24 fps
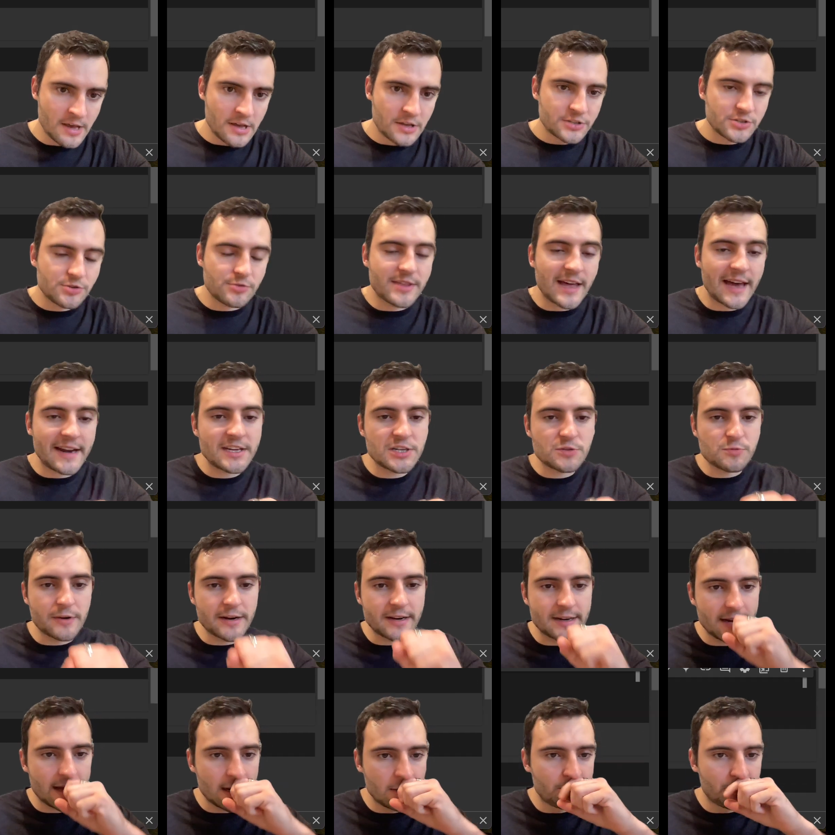So that is what
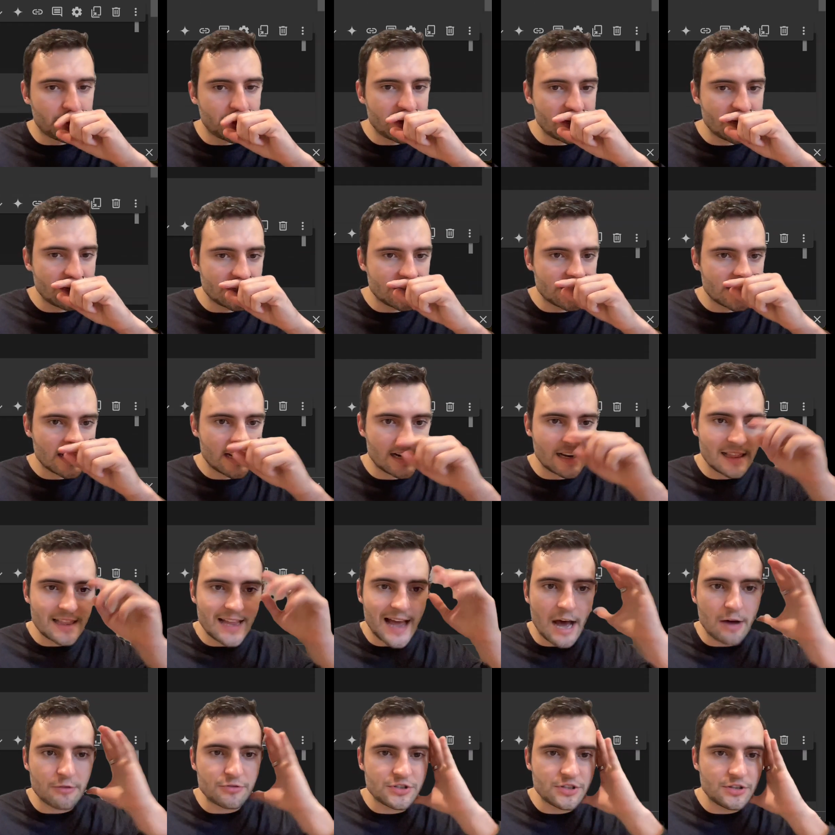an input is. It
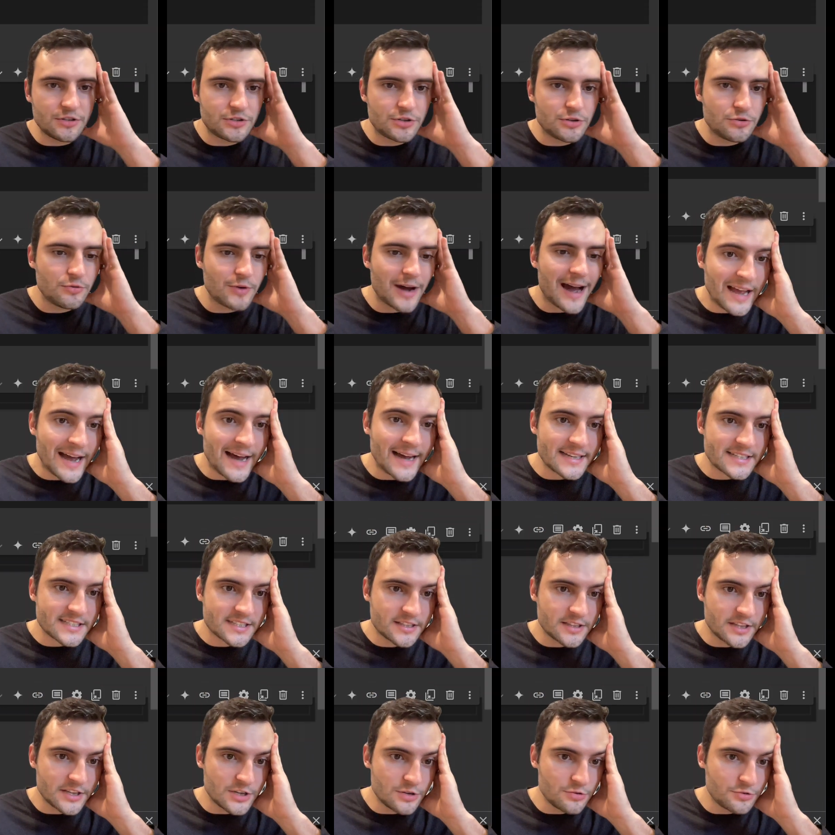allows you to
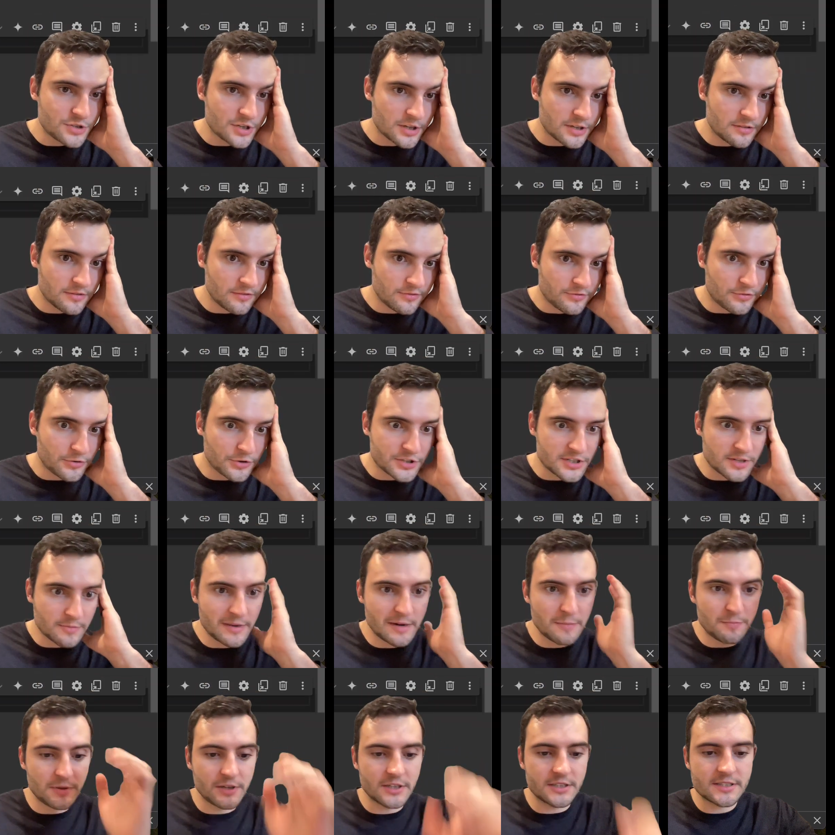ask the user for some
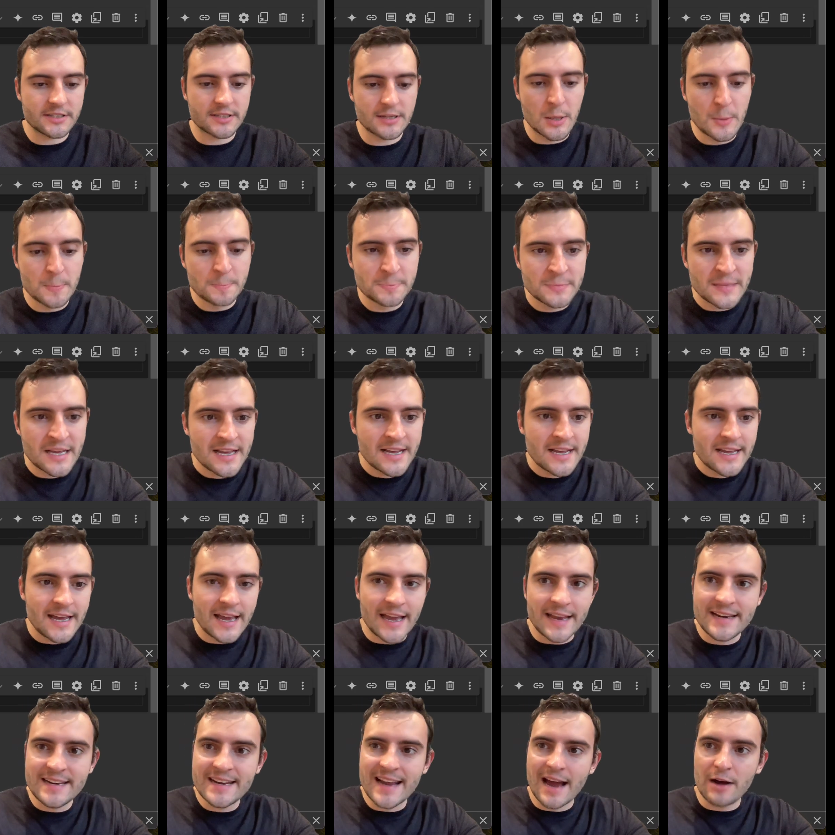input.
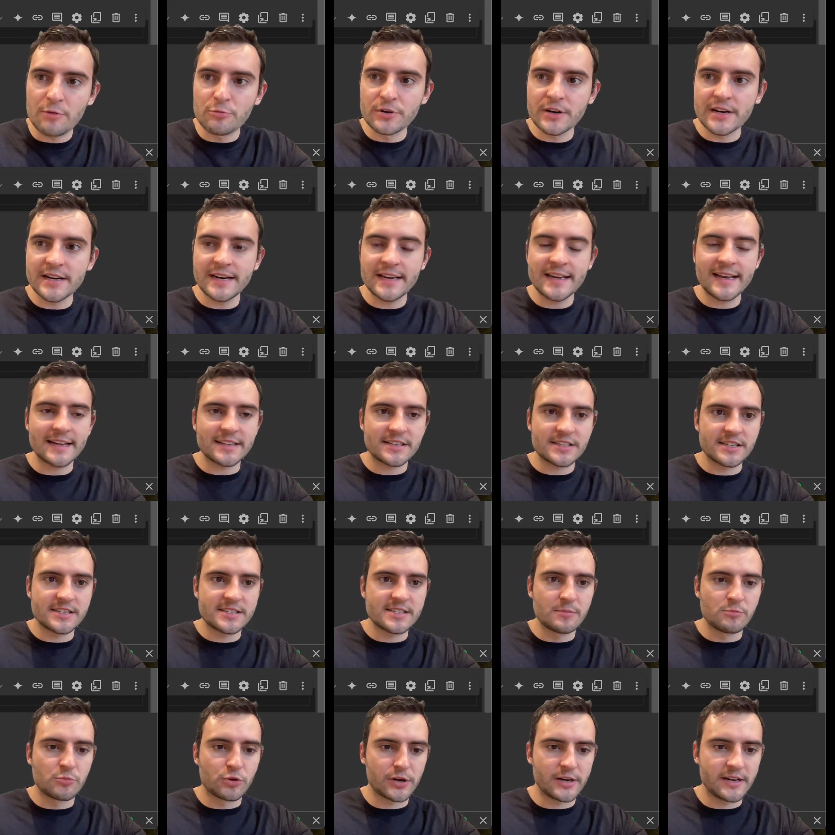And now we're going to get to
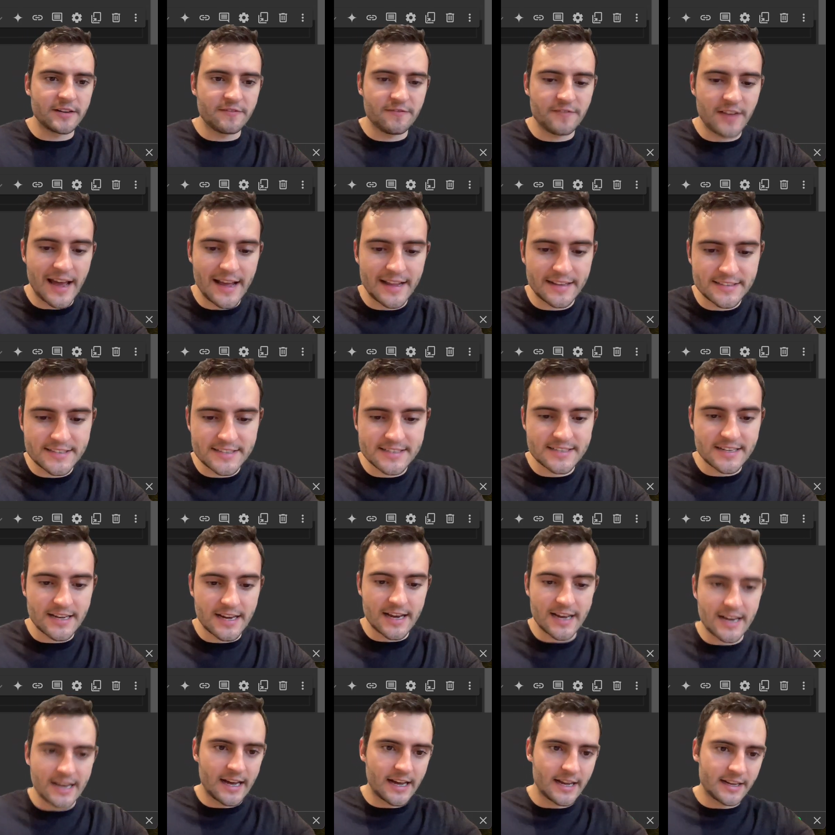some more advanced
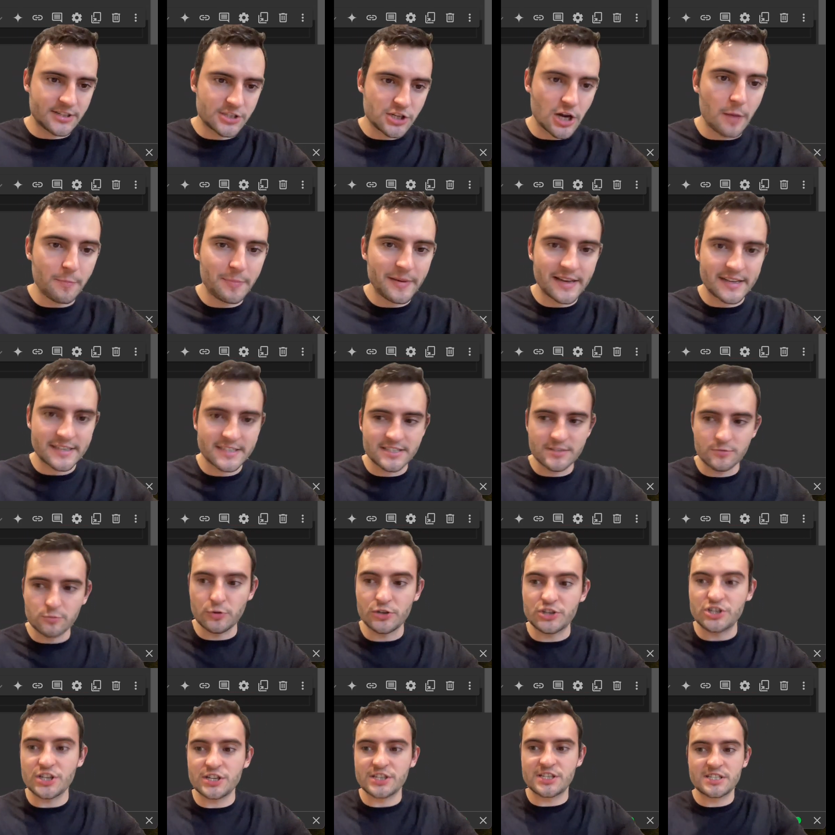topics,
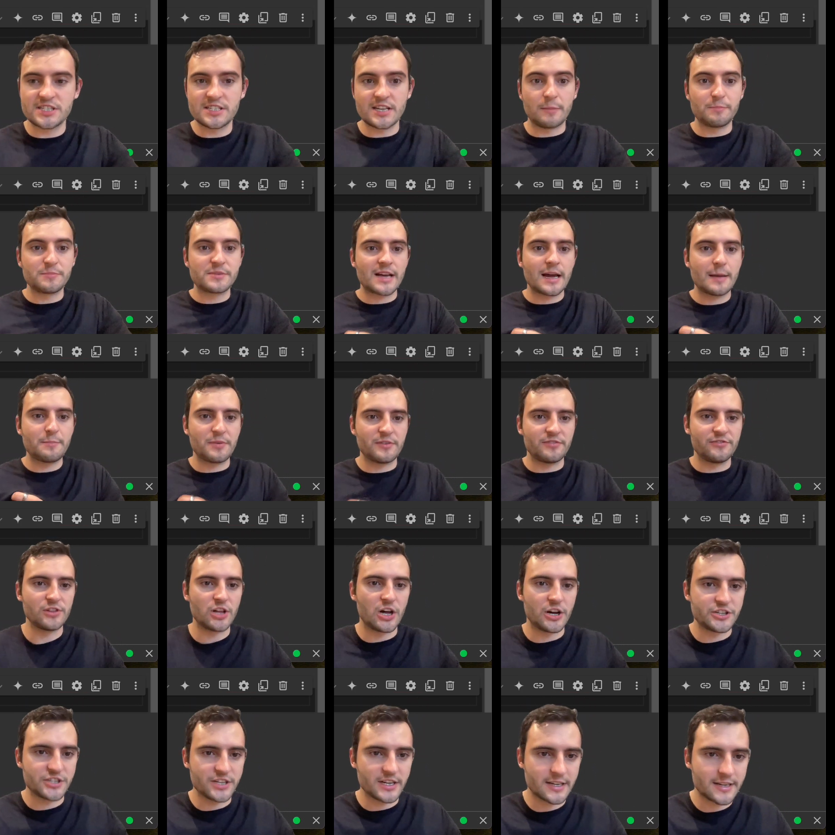which is some type of
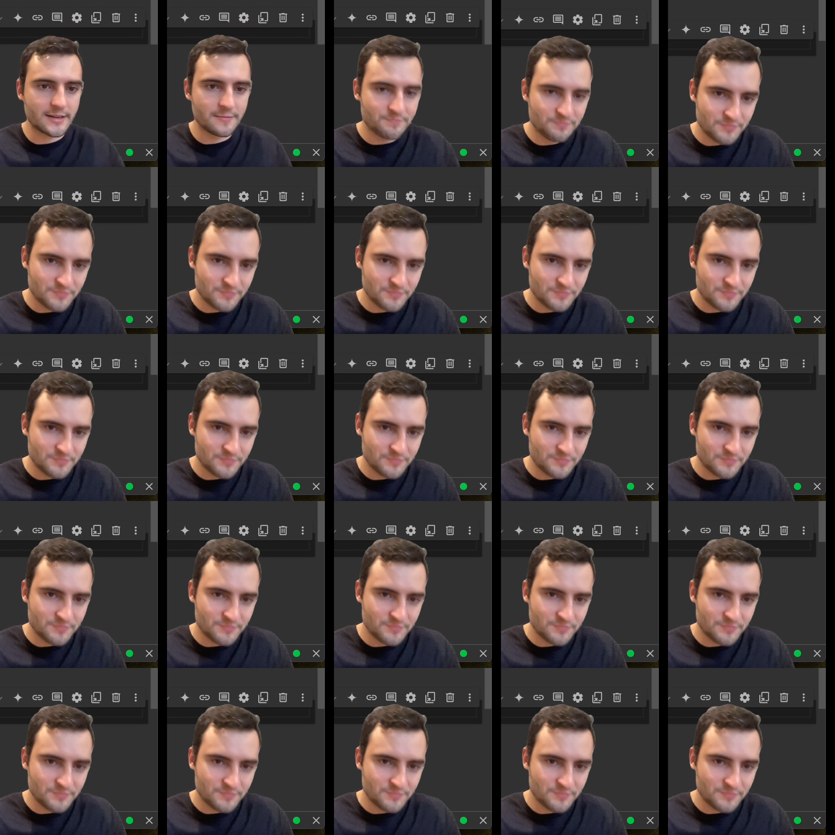logic.